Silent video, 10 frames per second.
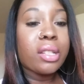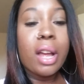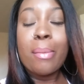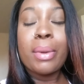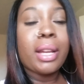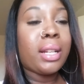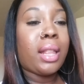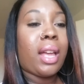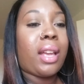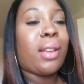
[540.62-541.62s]
shop or
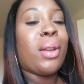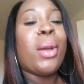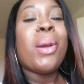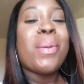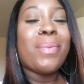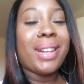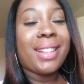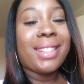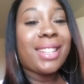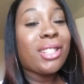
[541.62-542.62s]
anything.
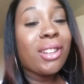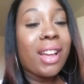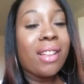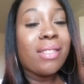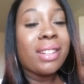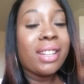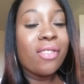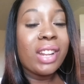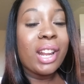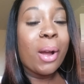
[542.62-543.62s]
But talk to y'all in
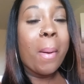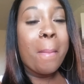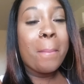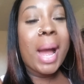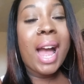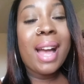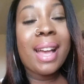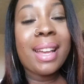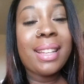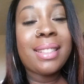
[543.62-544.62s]
another video.
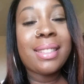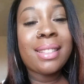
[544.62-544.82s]
Bye.